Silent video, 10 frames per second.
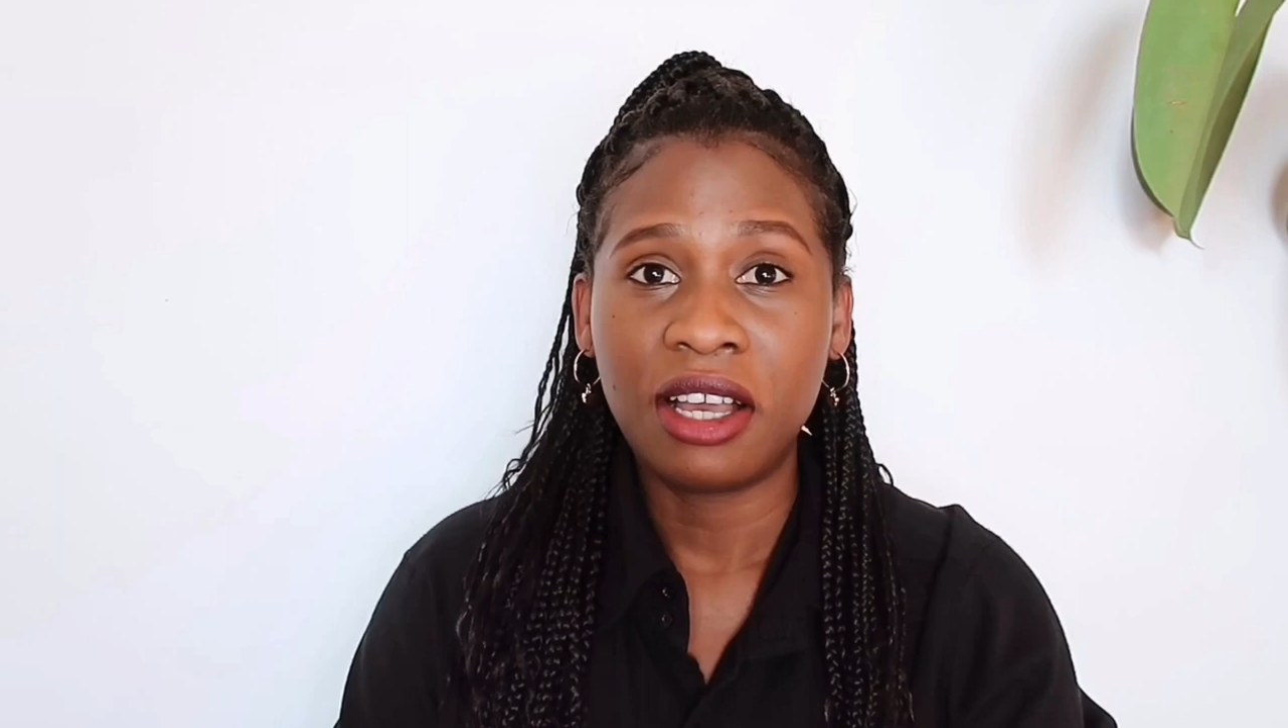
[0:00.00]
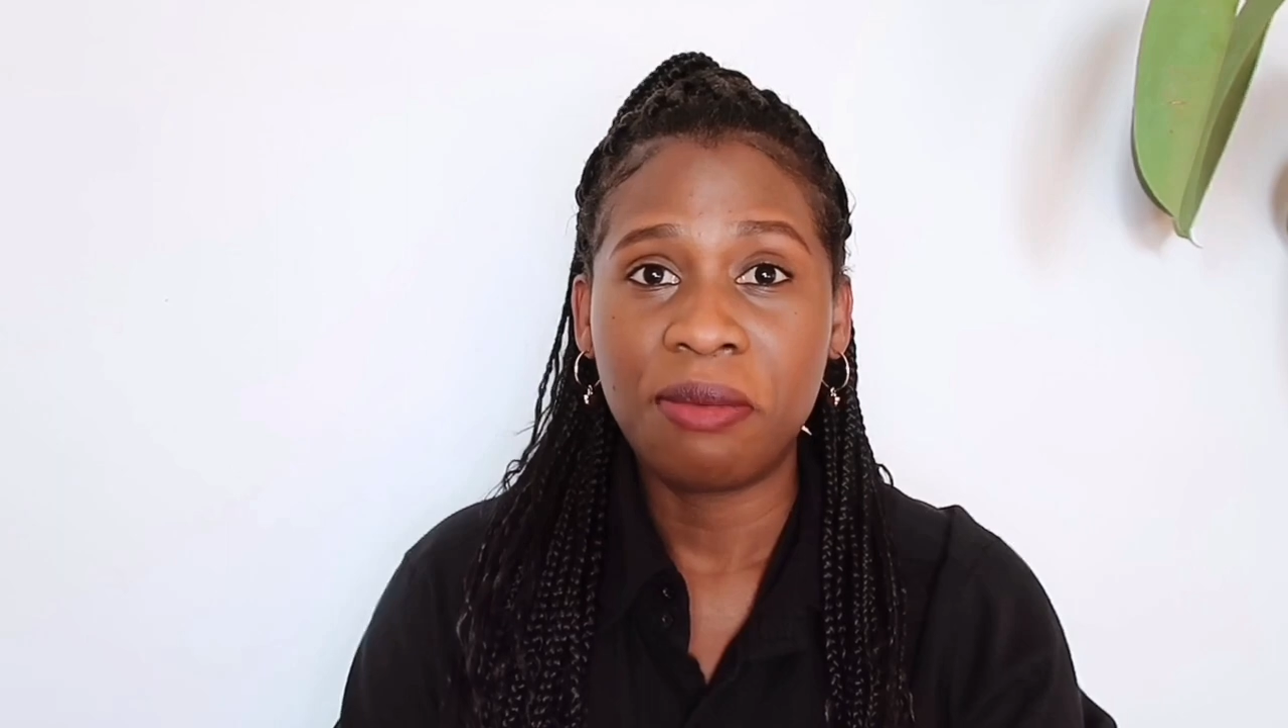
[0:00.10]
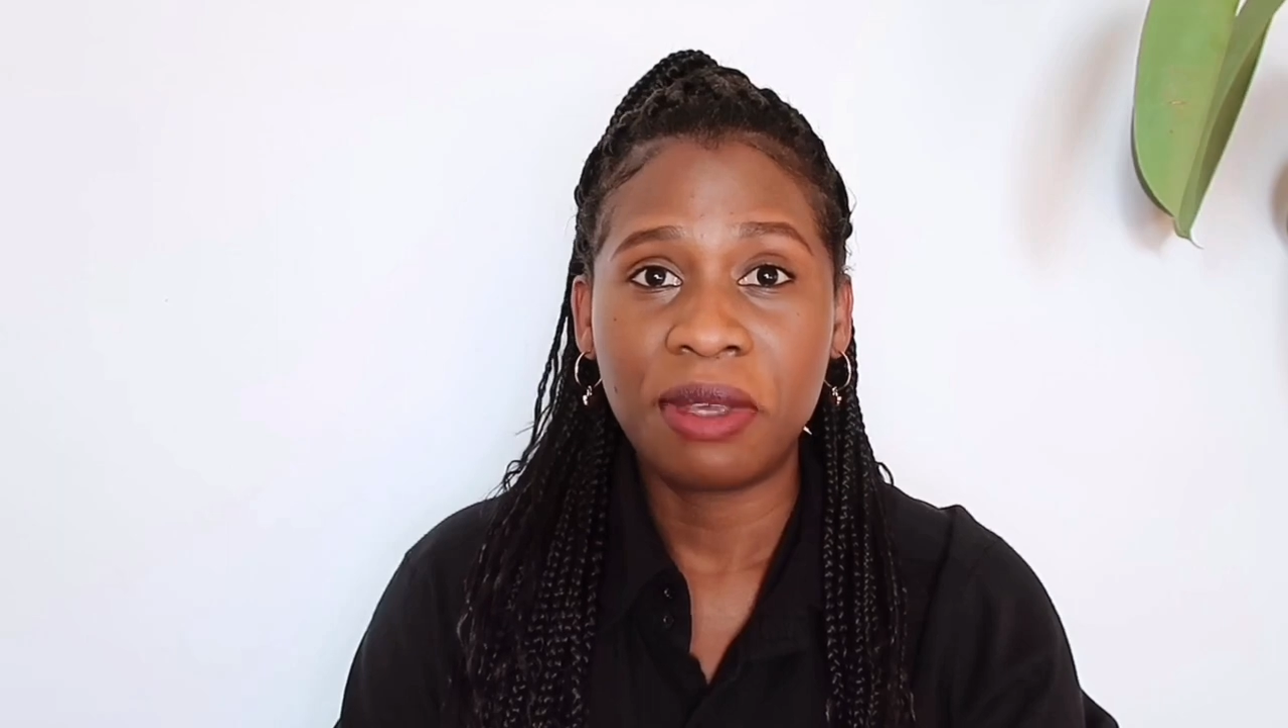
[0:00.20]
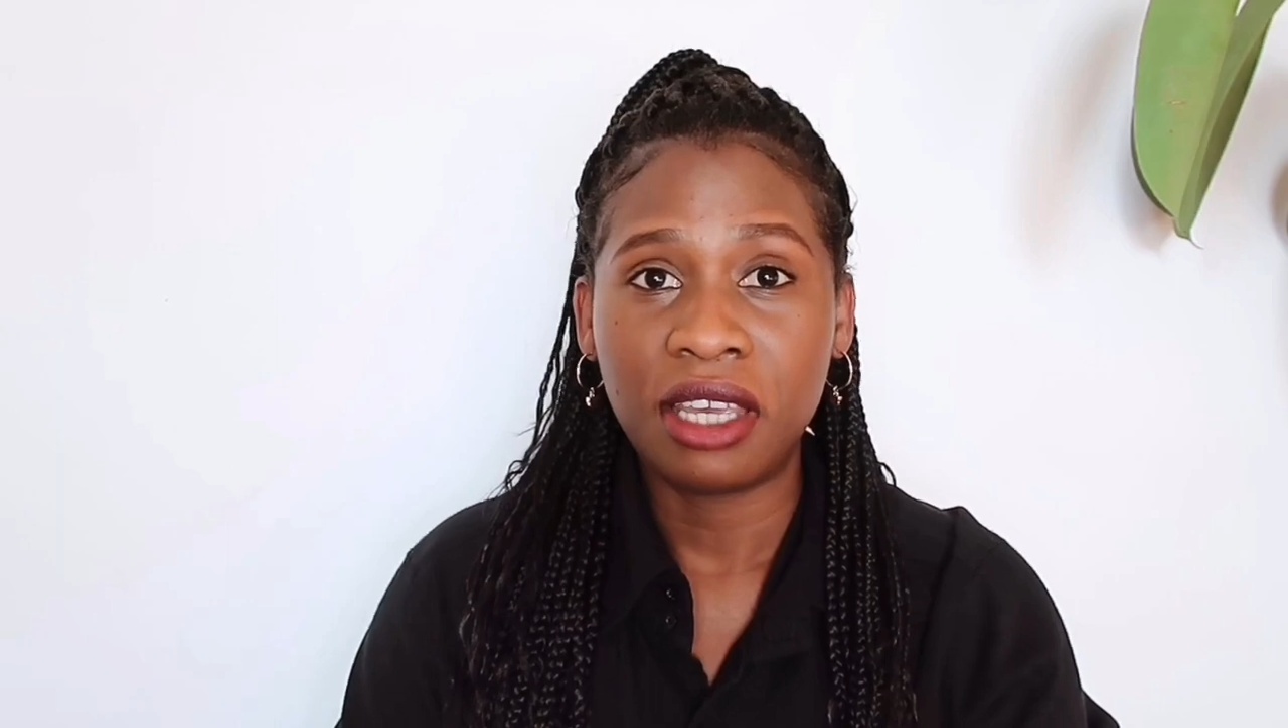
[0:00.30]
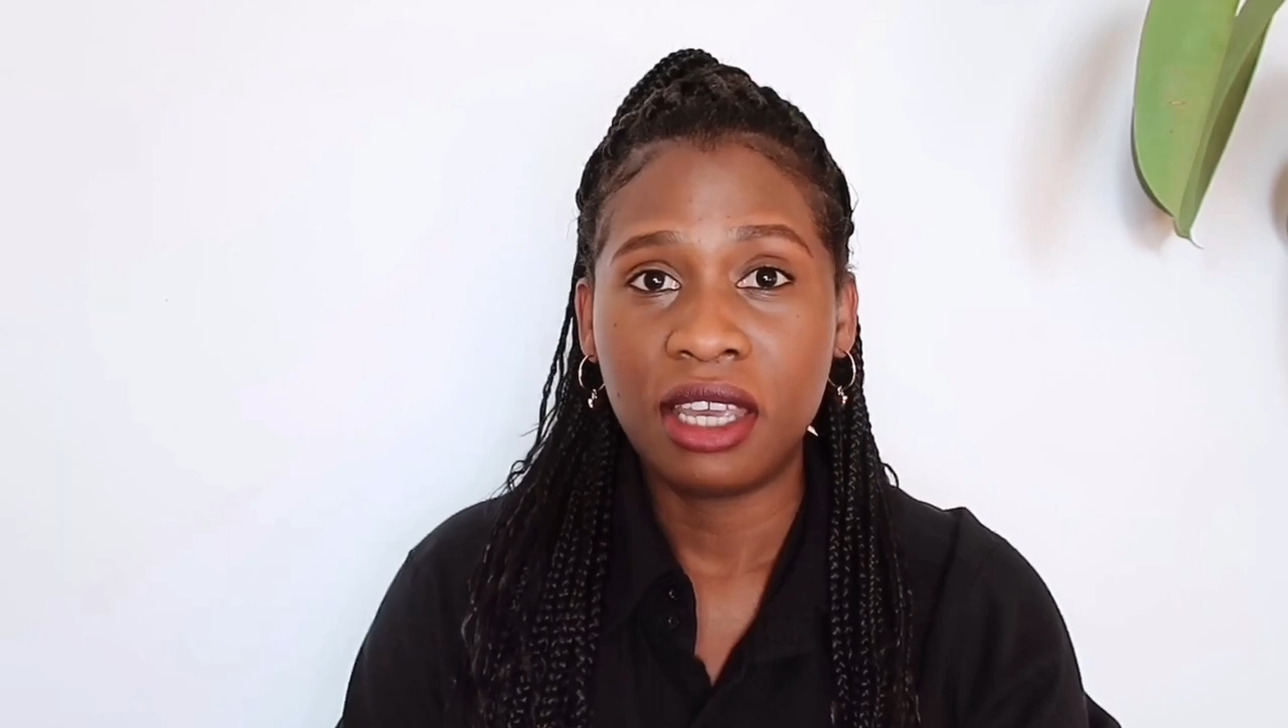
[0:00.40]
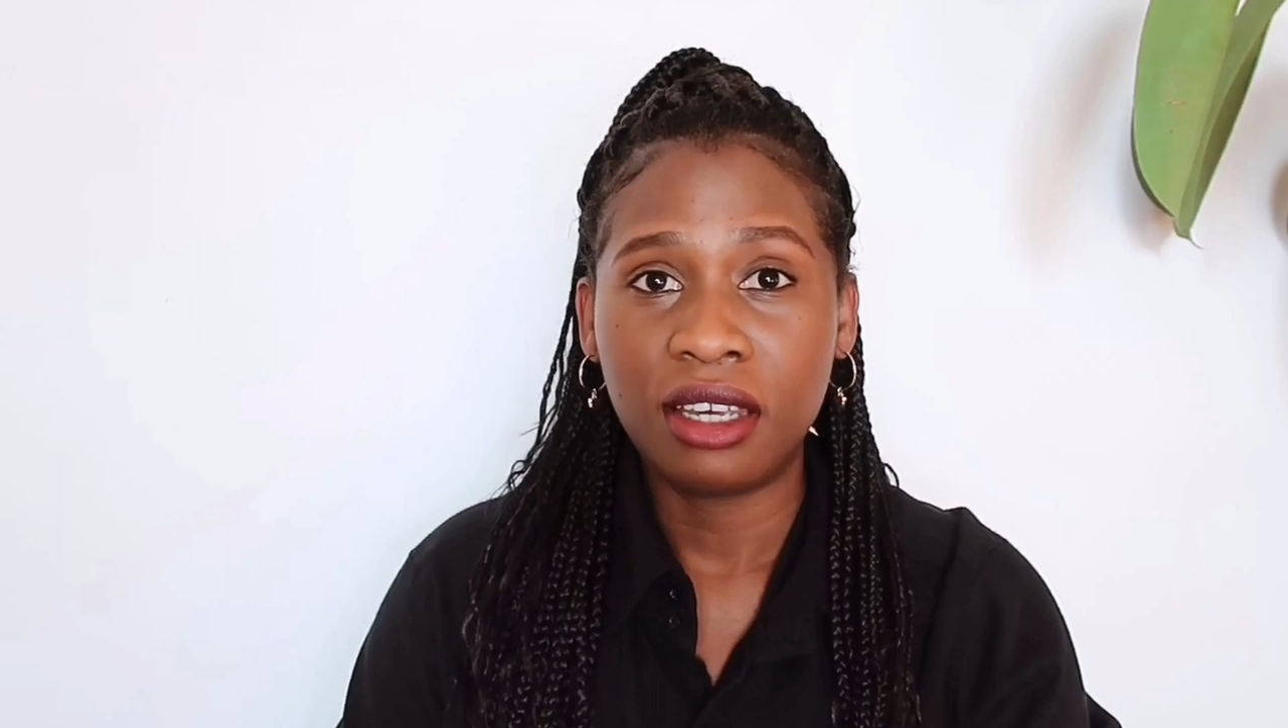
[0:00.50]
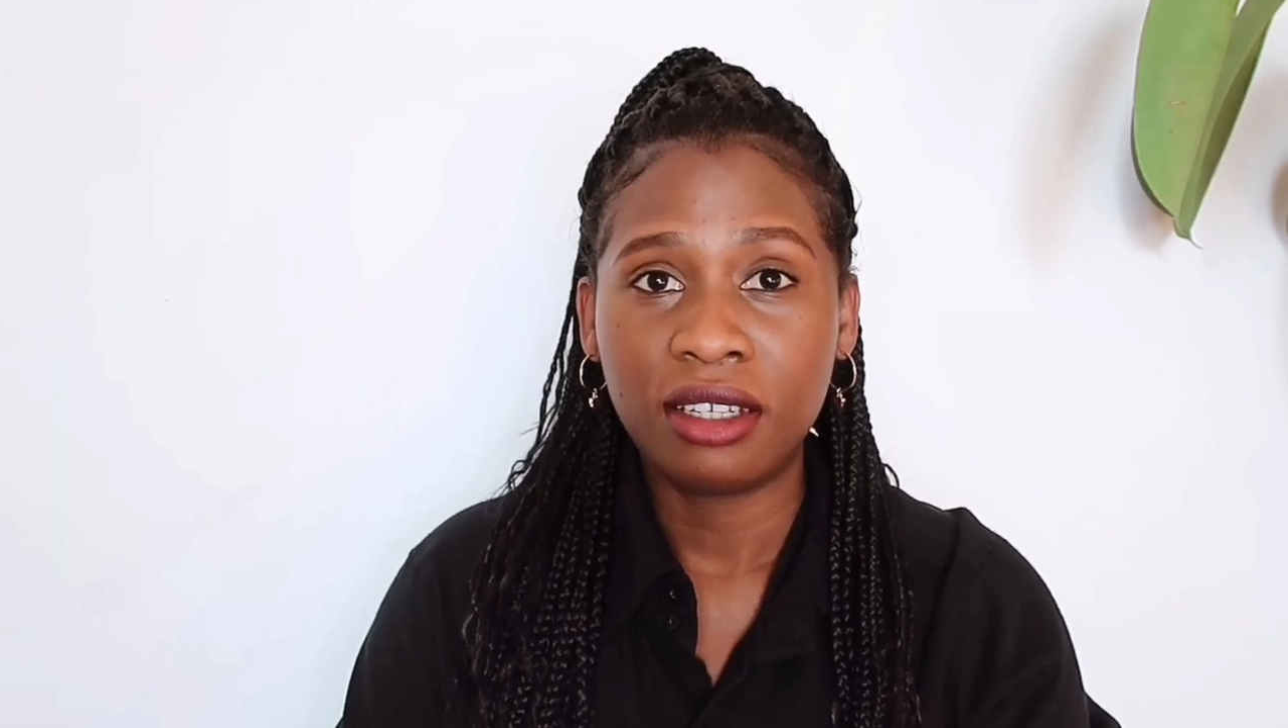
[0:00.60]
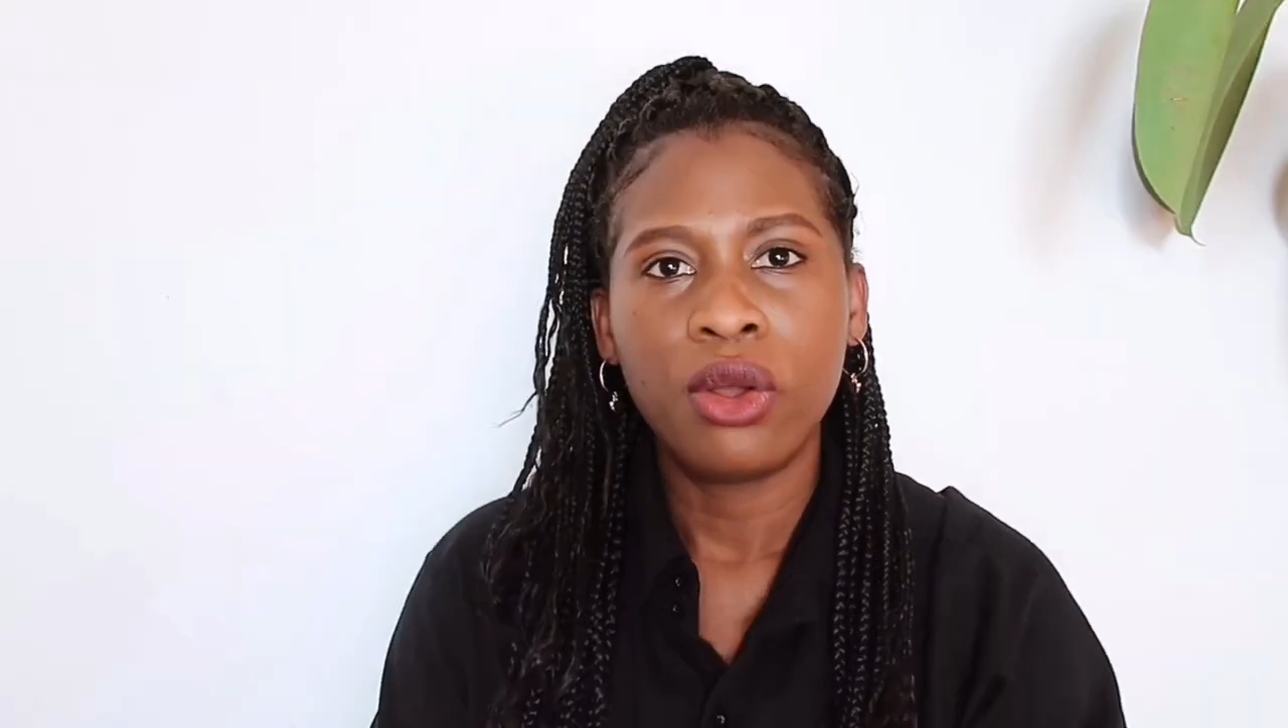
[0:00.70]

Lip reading: coming here.